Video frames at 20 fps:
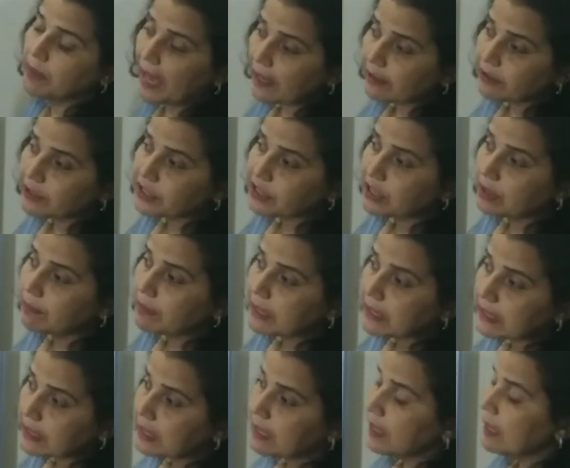Hereditary
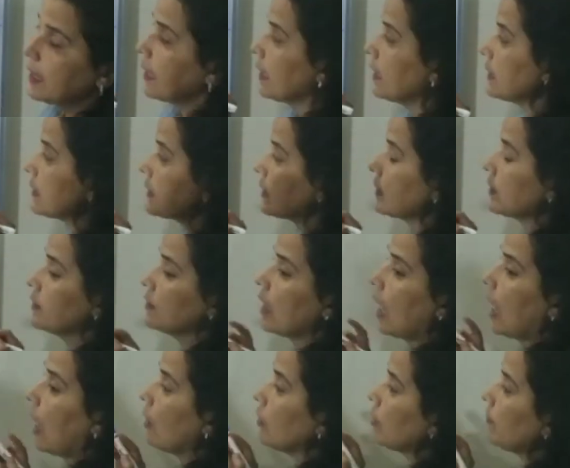means
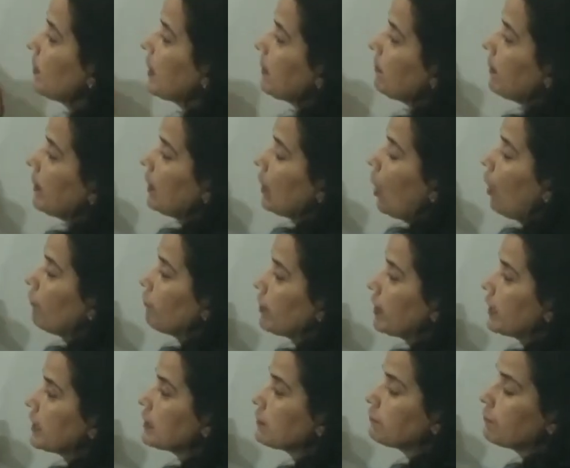now the people of
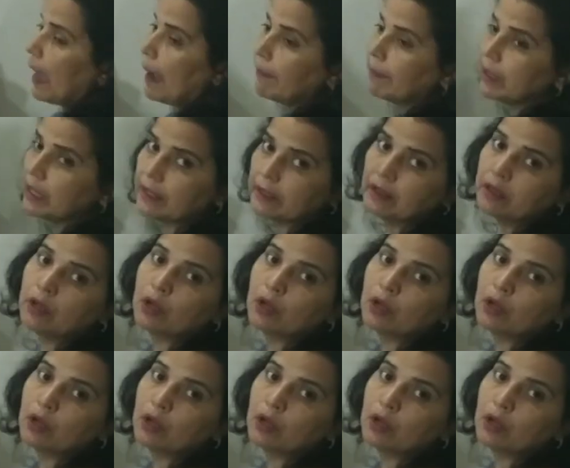his family